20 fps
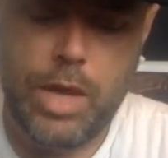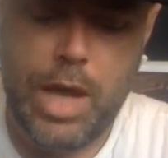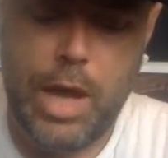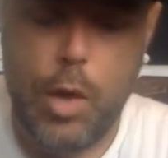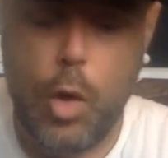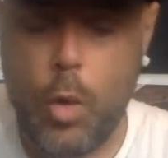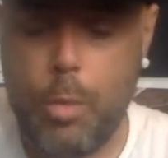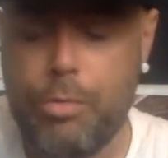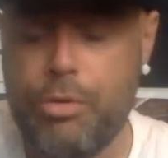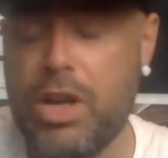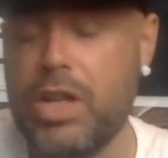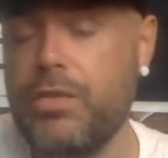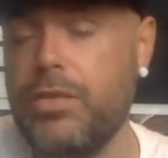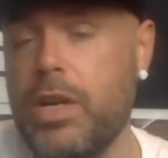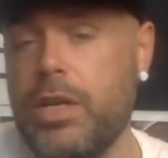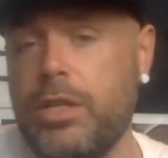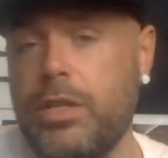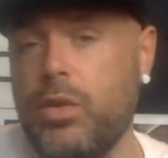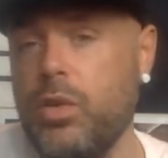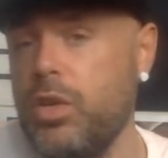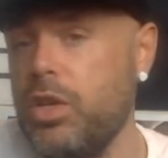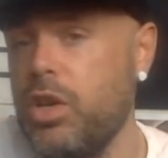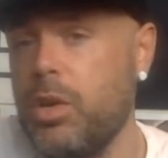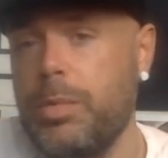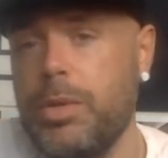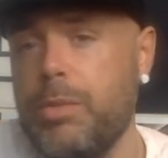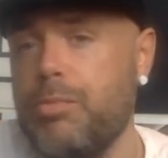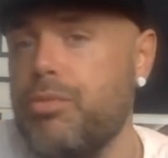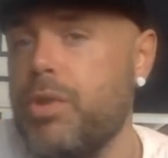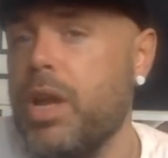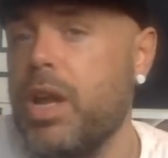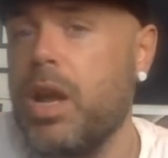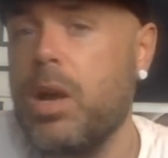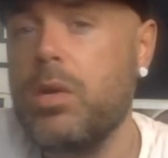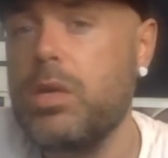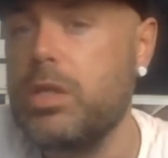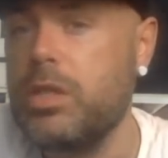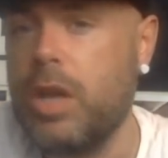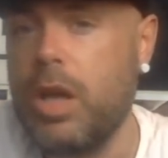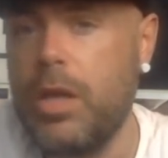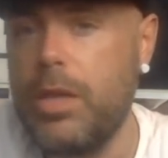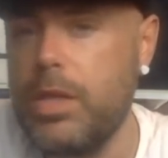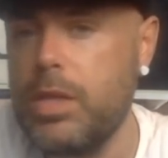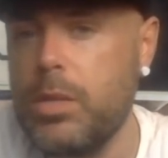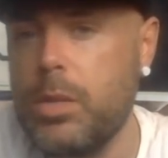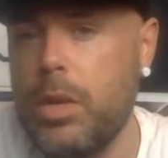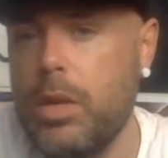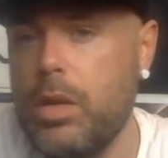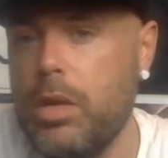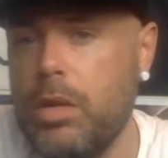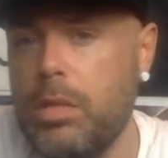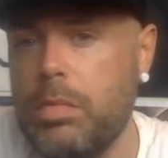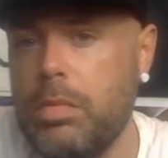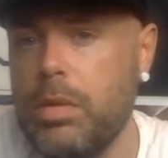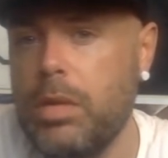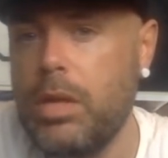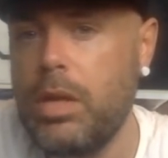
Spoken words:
I hope Rashford, you know, he could be a breakout star in this World Cup.